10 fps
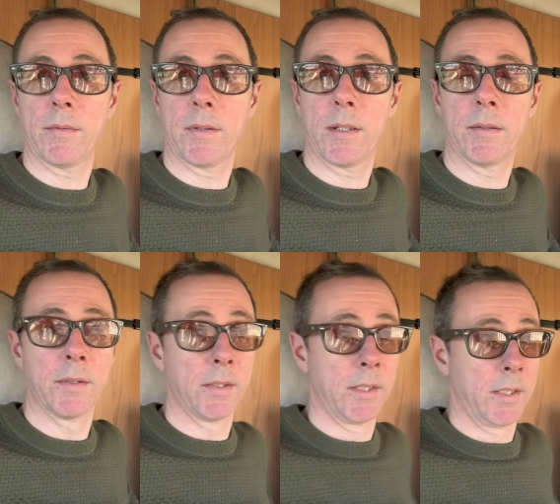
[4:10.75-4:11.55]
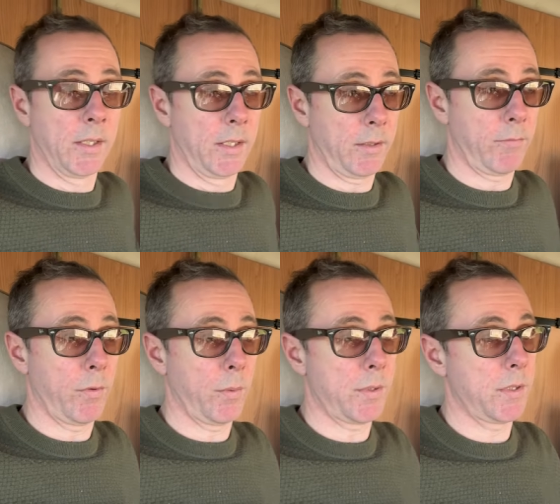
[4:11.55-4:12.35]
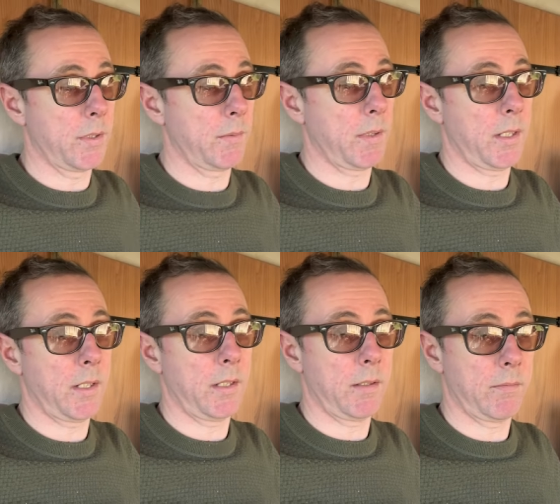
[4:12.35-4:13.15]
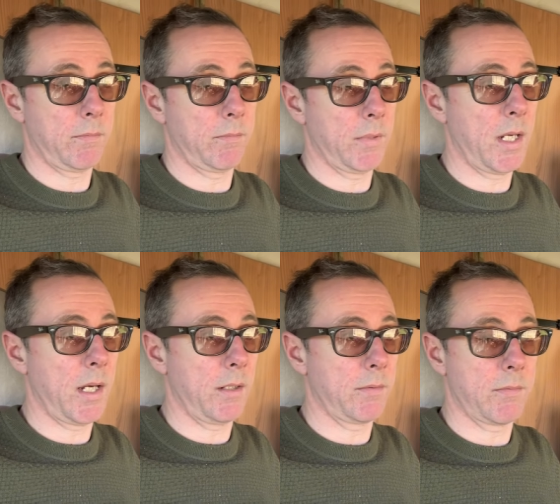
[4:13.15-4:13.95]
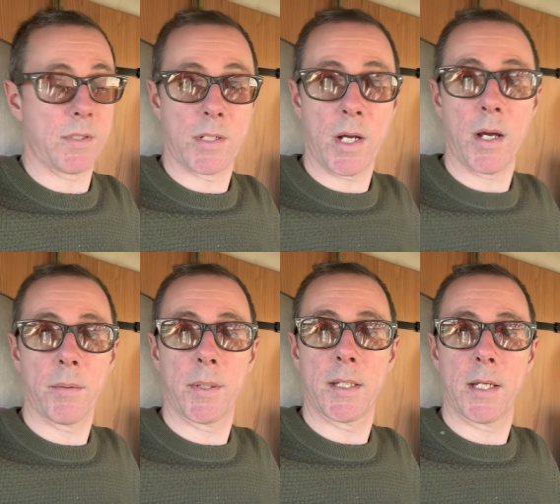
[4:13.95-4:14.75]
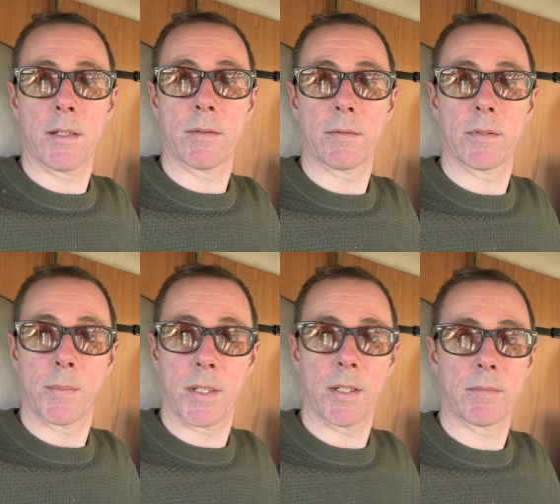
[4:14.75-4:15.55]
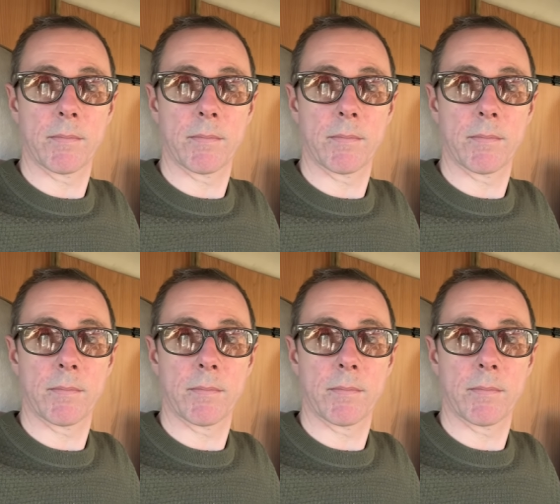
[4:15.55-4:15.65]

So looking forward to, uh, yeah, start of the weekend, should be good.